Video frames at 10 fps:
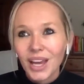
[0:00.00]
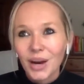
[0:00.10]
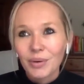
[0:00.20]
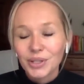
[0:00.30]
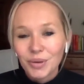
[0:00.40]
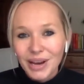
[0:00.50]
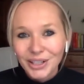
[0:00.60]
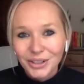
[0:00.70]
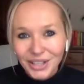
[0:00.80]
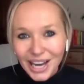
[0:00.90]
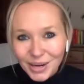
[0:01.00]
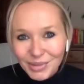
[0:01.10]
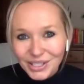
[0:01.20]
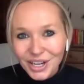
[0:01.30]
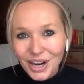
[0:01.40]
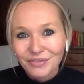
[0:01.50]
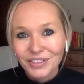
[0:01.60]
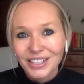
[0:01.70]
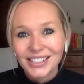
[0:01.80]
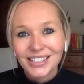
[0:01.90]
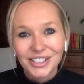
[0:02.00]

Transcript: I went to a medical cannabis conference.